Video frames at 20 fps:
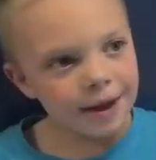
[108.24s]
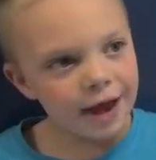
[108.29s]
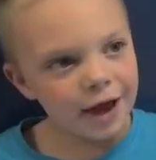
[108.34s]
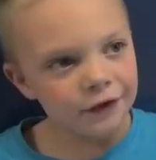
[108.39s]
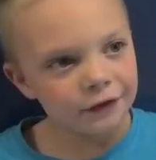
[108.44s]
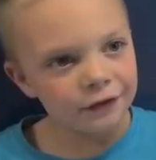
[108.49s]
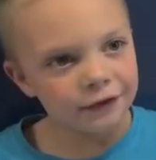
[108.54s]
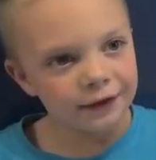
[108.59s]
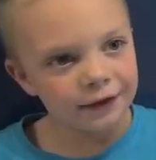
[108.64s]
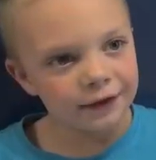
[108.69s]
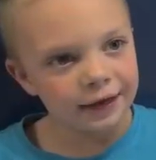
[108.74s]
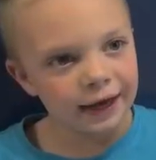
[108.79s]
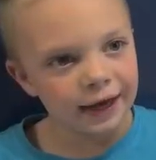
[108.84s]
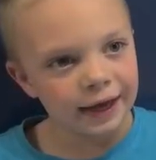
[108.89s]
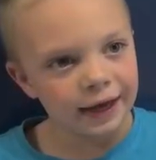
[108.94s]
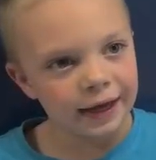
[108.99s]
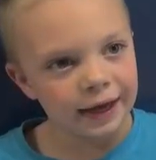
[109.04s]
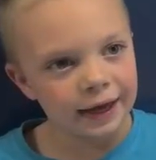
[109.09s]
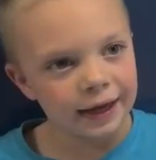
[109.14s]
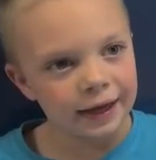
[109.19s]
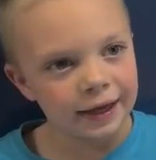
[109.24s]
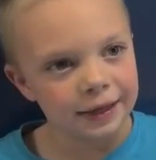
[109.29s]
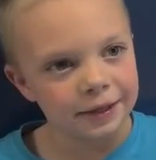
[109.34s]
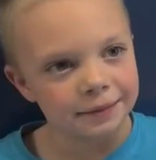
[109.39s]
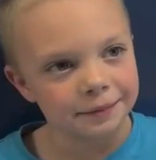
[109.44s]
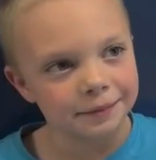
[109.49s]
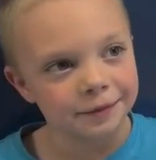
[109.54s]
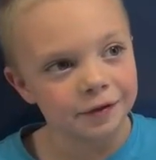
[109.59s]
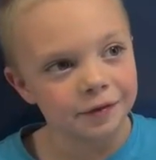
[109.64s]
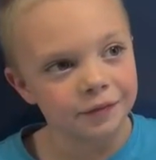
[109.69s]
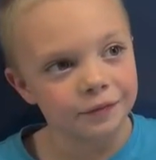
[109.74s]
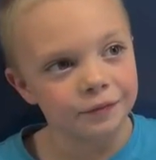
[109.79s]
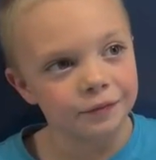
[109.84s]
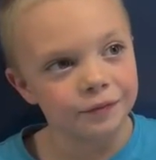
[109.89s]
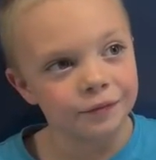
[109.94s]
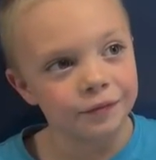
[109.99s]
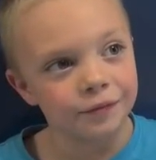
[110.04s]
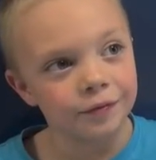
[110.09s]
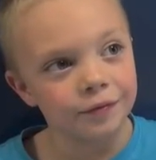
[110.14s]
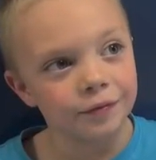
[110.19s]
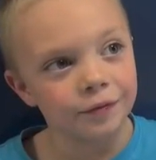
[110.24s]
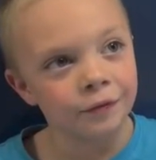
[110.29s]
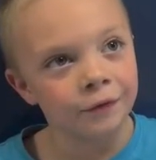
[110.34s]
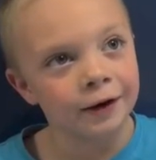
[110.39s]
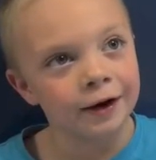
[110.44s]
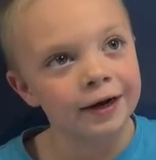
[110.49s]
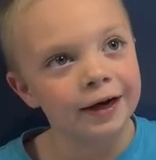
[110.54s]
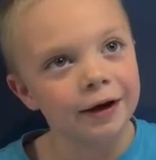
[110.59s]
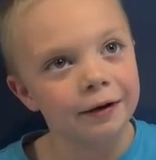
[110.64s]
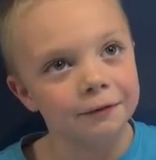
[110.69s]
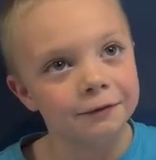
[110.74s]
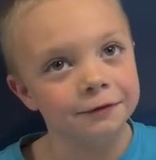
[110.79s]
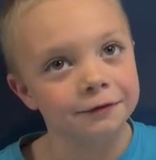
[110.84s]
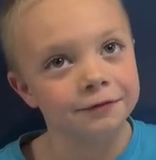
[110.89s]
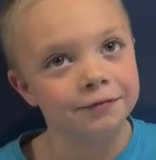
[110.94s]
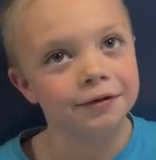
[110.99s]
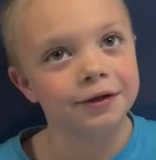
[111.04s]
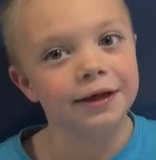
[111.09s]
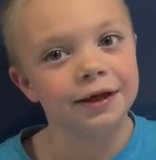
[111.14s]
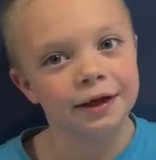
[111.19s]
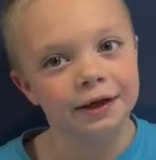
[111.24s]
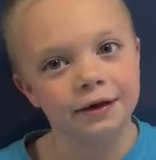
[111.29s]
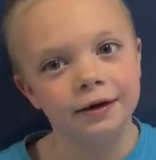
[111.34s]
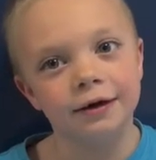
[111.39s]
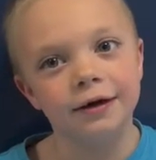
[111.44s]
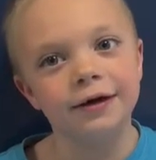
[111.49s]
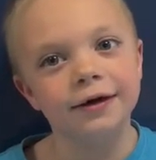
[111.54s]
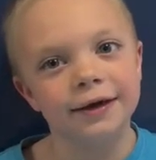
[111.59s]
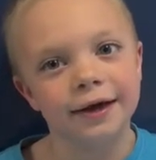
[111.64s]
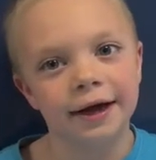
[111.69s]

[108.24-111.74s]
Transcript: Math games. One I was really good